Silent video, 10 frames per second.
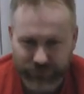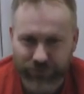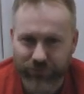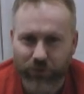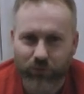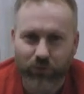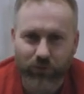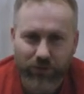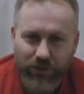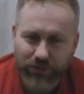If not
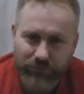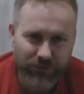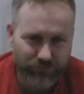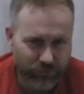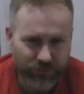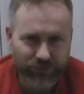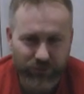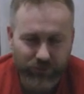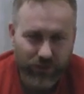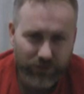all, missed one or
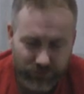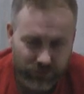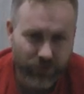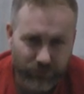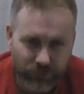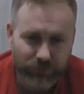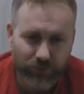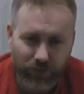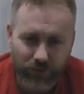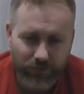two. You know who
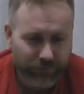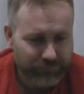you are.